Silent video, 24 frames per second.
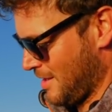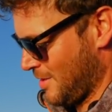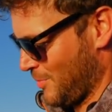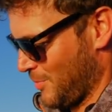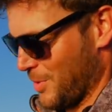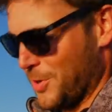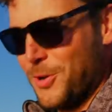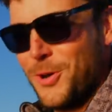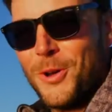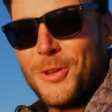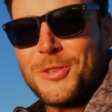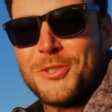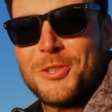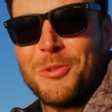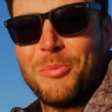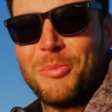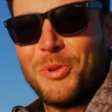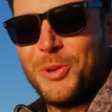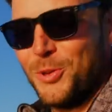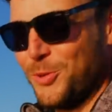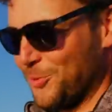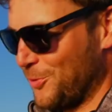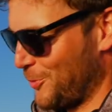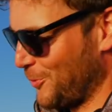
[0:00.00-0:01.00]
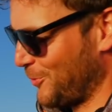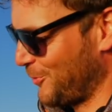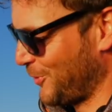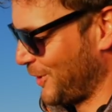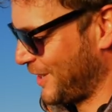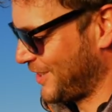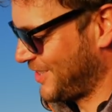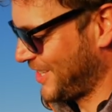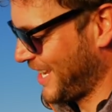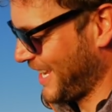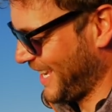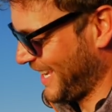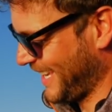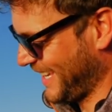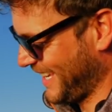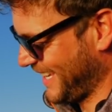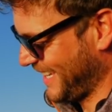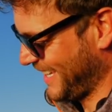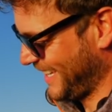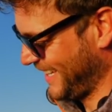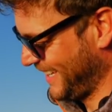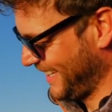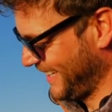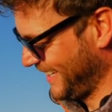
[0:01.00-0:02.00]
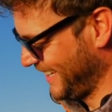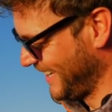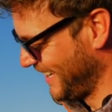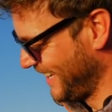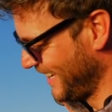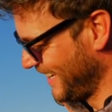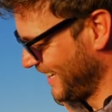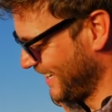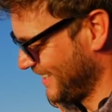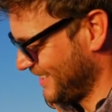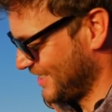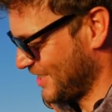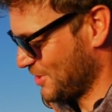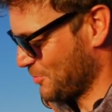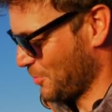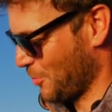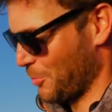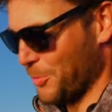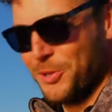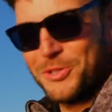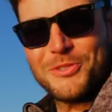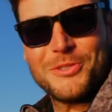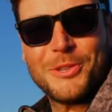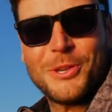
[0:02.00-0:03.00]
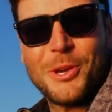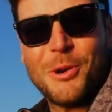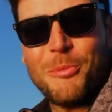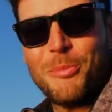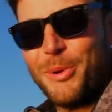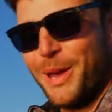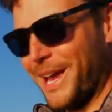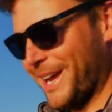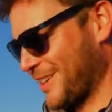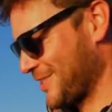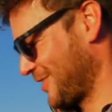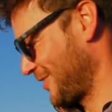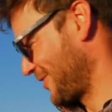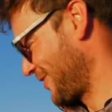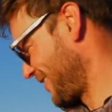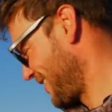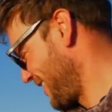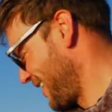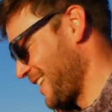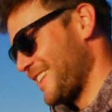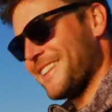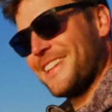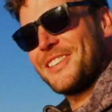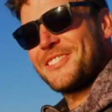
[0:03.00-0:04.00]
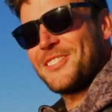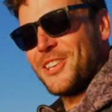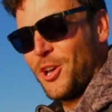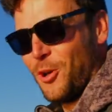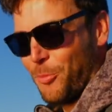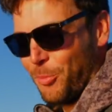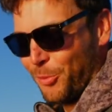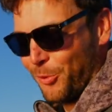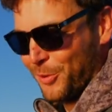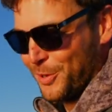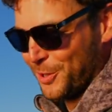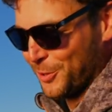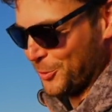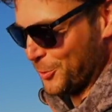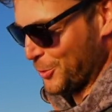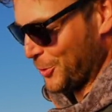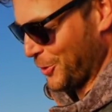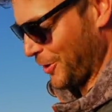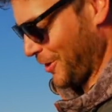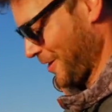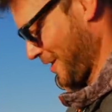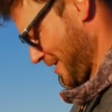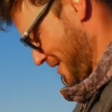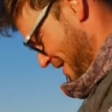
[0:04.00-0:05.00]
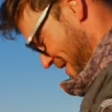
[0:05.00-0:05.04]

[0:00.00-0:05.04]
We caught some beautiful fish. This one wants to go back, so let's help her and unhook her.